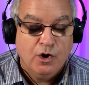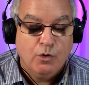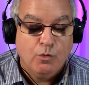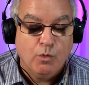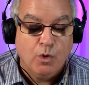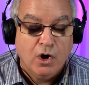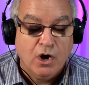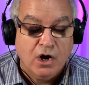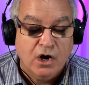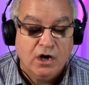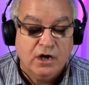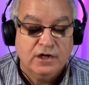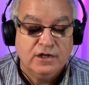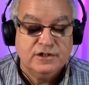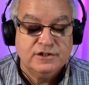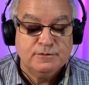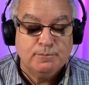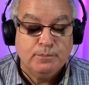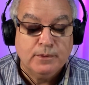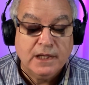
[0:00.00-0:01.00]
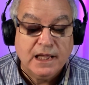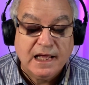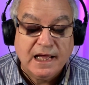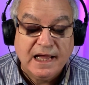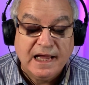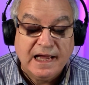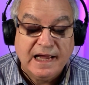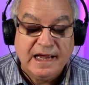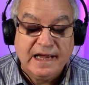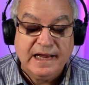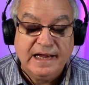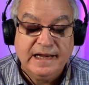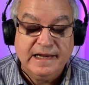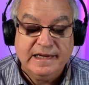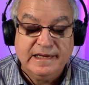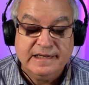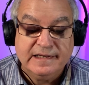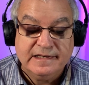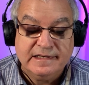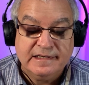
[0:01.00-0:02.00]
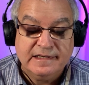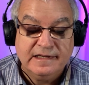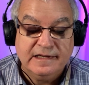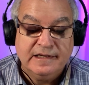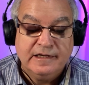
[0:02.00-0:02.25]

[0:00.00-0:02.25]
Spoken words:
Was blind,